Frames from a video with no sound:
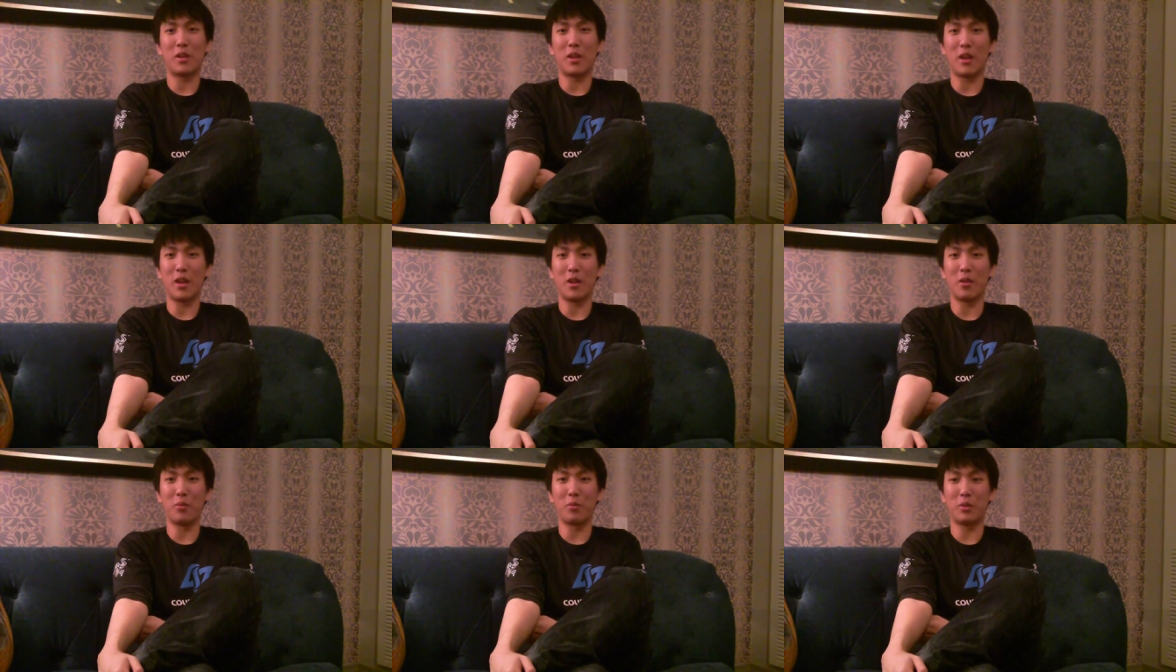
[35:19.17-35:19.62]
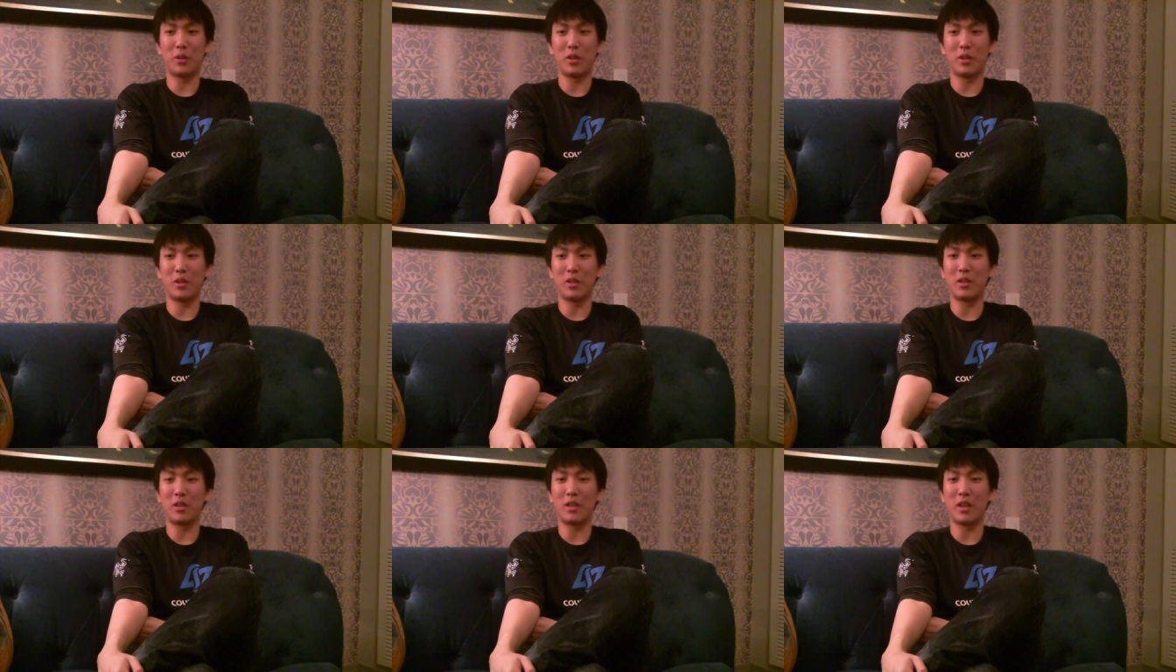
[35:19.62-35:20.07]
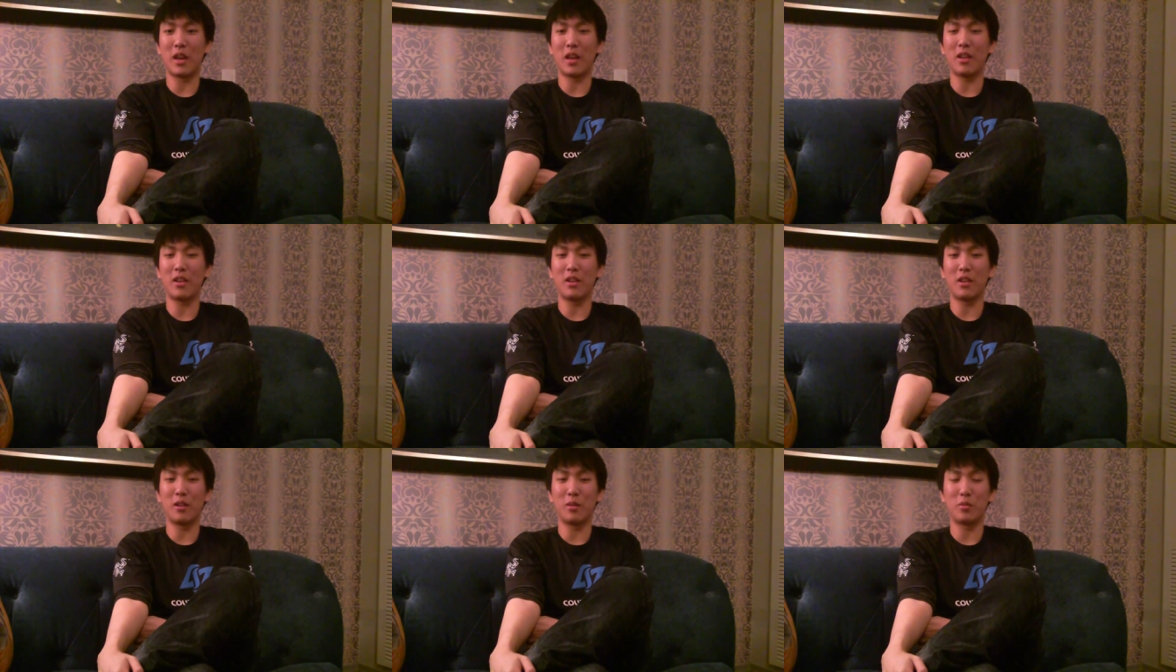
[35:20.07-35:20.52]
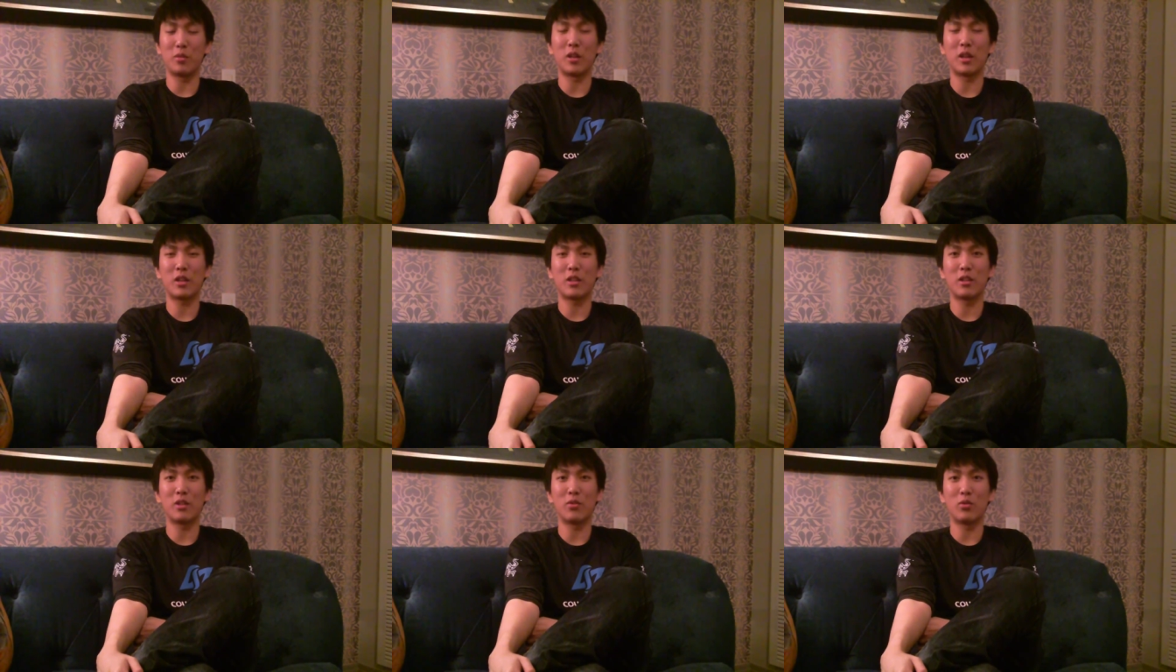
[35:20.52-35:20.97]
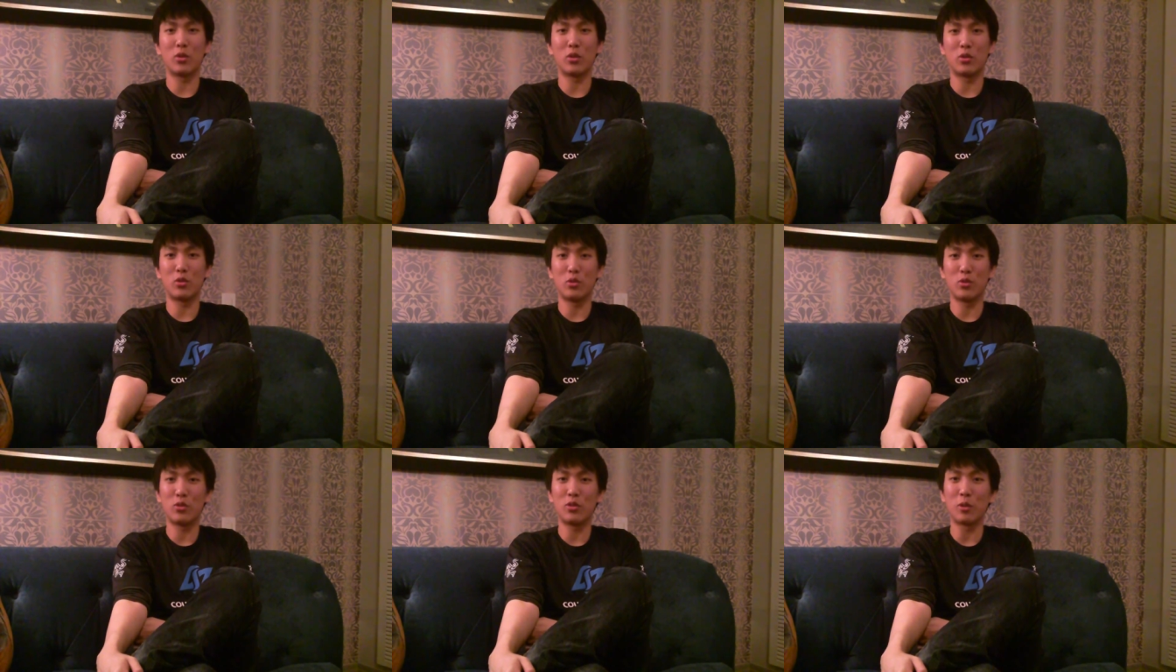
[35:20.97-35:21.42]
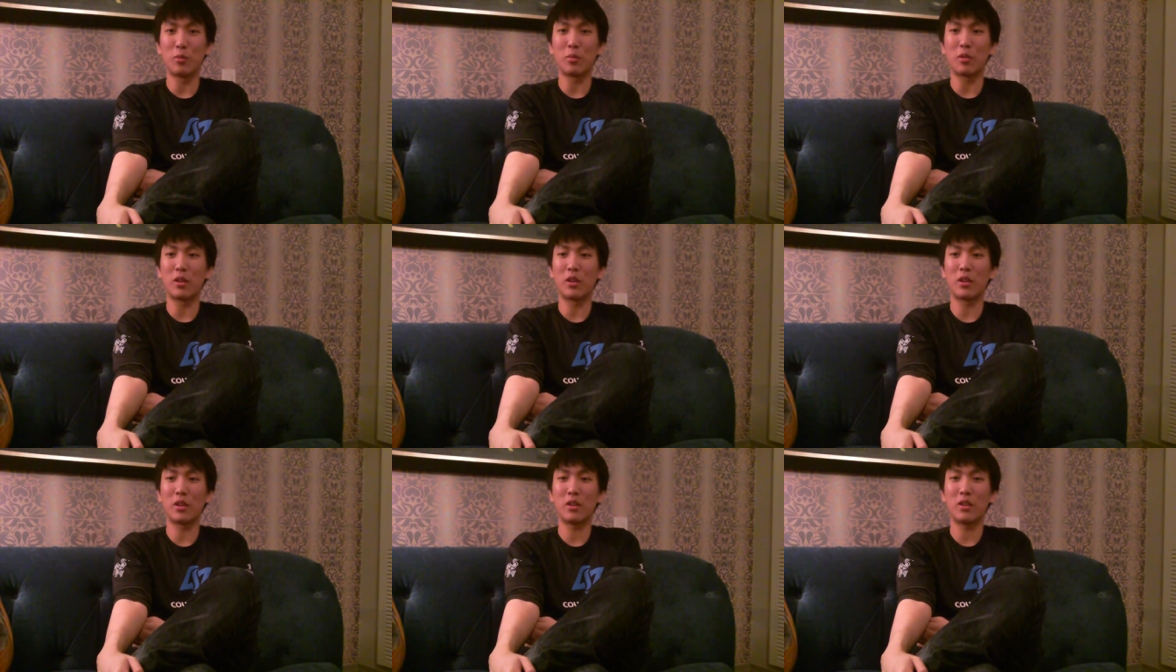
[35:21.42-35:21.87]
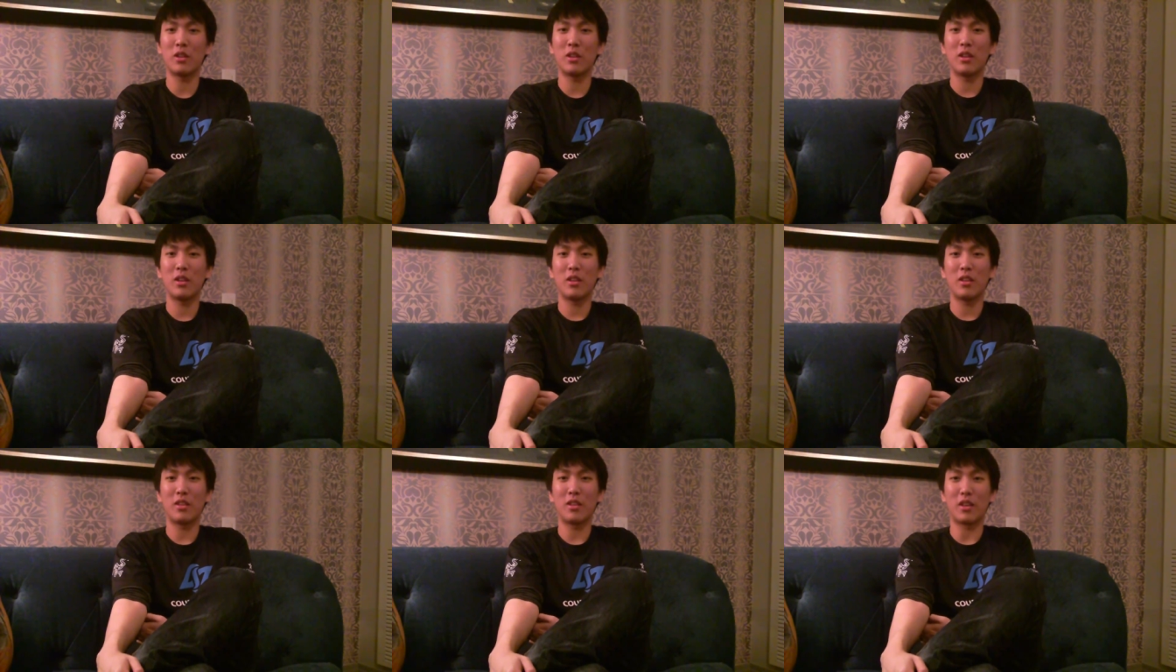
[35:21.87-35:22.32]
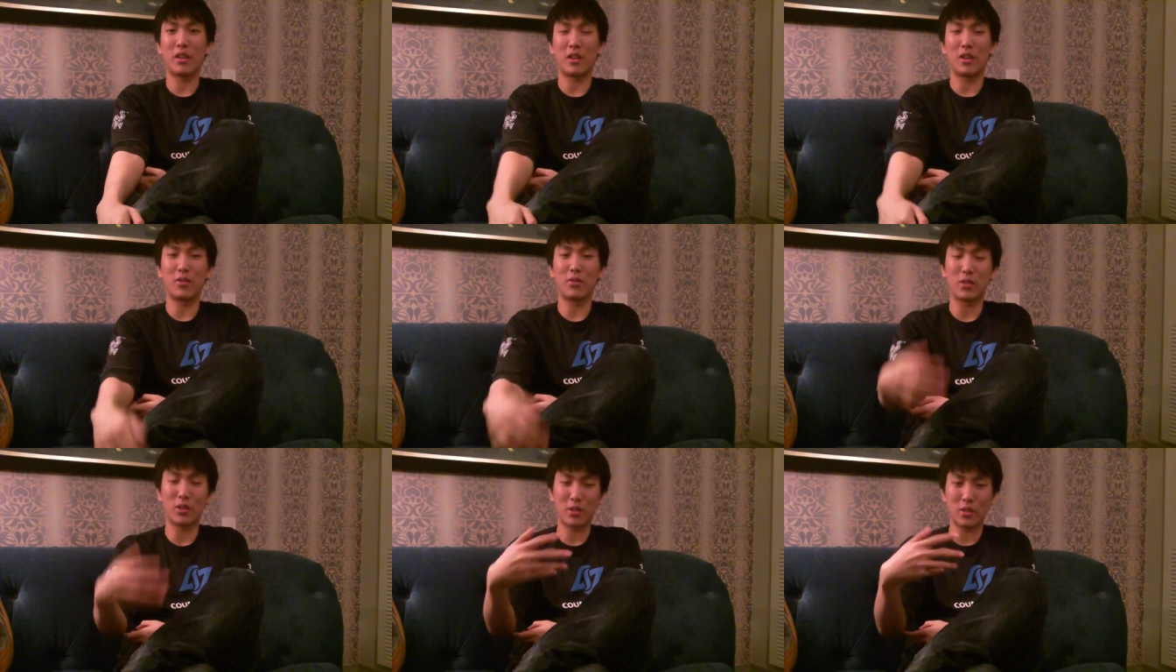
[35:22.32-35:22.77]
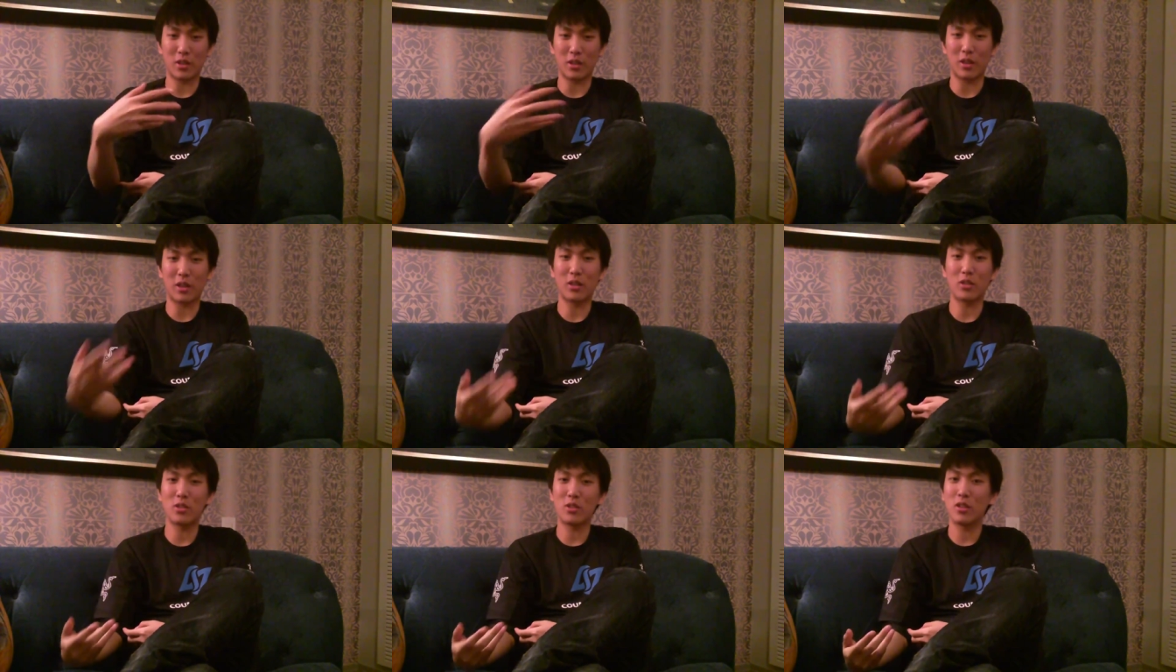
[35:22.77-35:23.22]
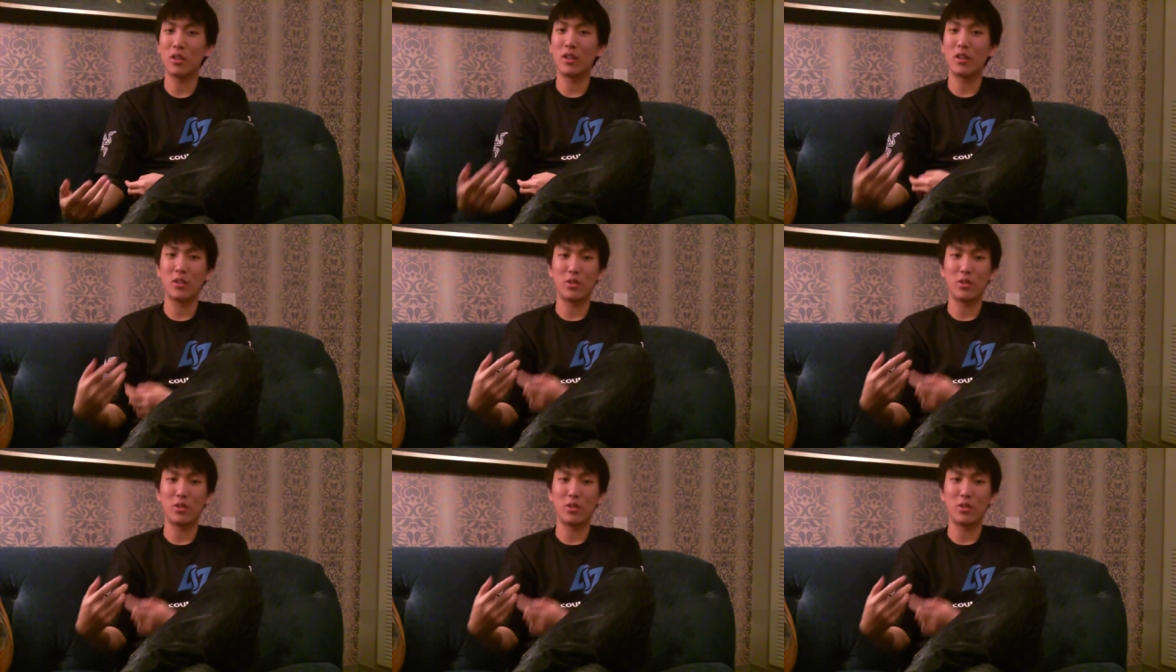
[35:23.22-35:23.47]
and we get an objective or do something that gives us an edge.